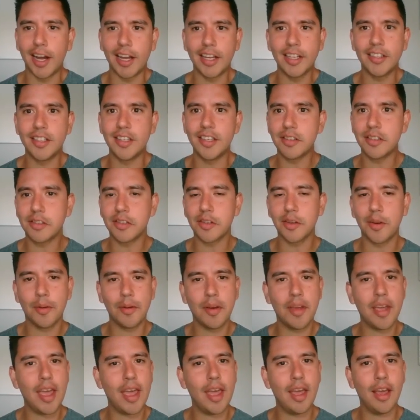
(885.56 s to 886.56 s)
Just
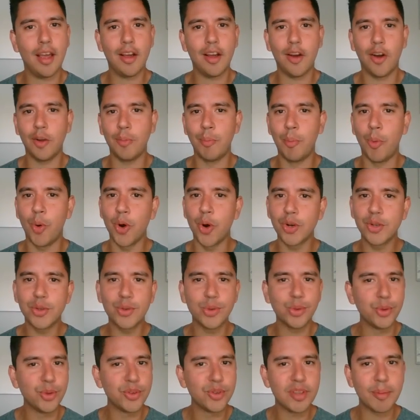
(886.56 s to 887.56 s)
more
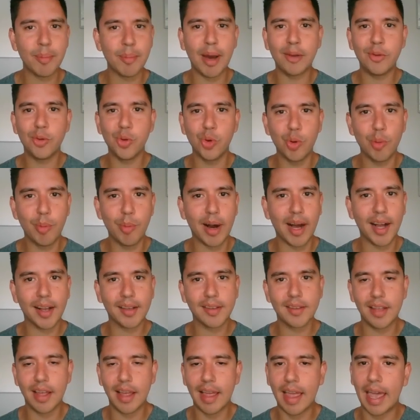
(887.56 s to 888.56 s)
tools in my
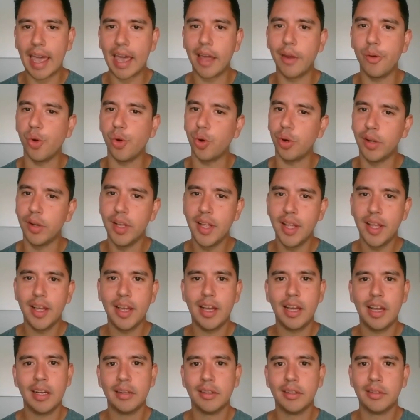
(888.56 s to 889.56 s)
toolbox to handle
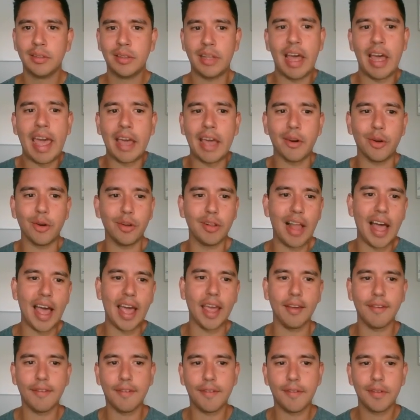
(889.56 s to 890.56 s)

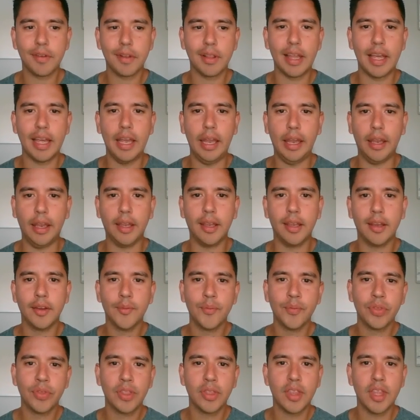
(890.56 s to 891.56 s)
life. Like
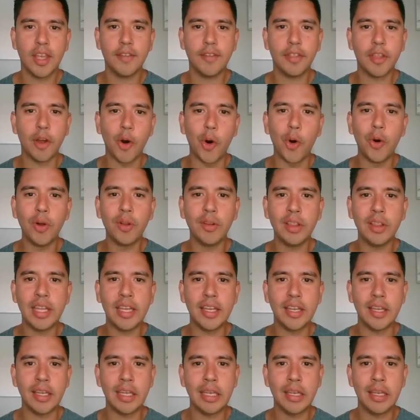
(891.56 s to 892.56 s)
if the
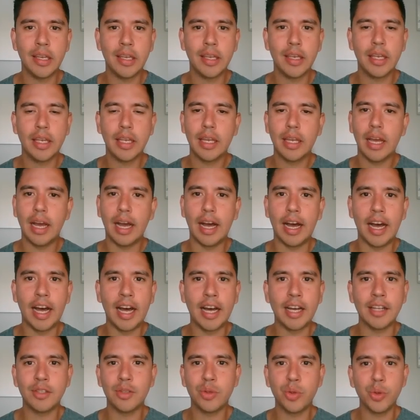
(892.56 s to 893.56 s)
only
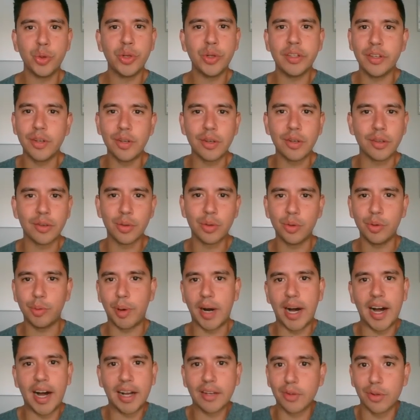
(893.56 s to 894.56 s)
tool in your
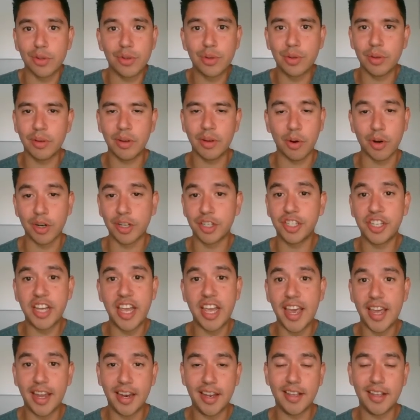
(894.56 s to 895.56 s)
toolbox or
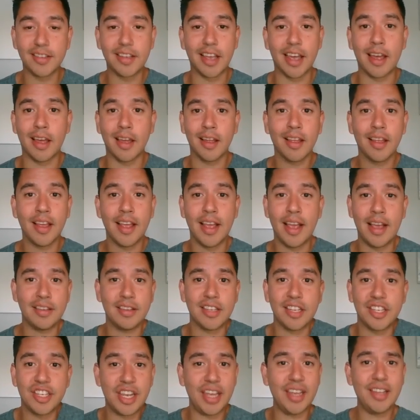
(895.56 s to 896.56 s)
shed is a
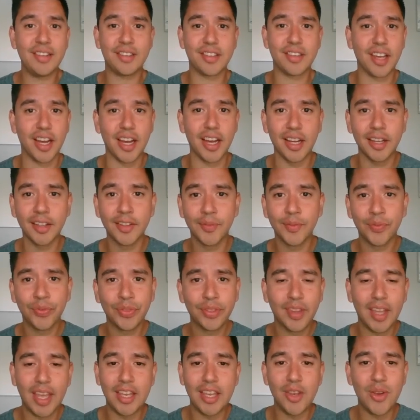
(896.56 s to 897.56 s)
chainsaw,
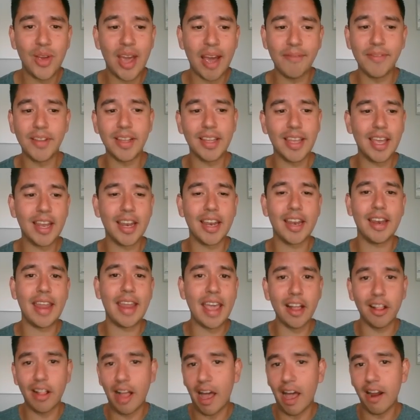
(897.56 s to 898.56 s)
and you have to get a
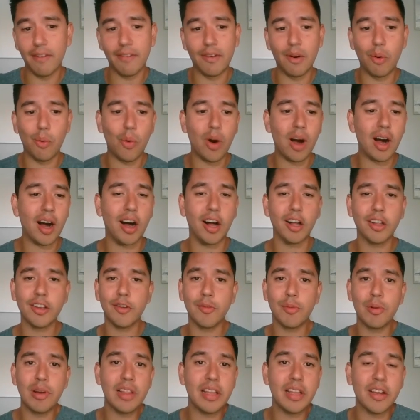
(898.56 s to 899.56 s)
nail out of a wall,
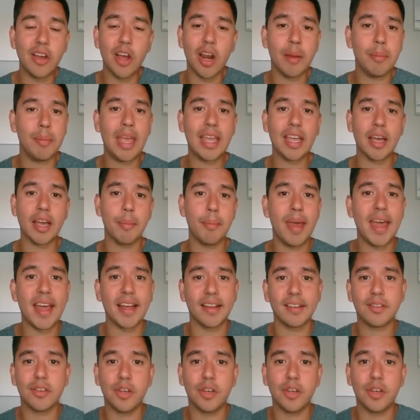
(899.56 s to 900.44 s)
you're really going to make a mess.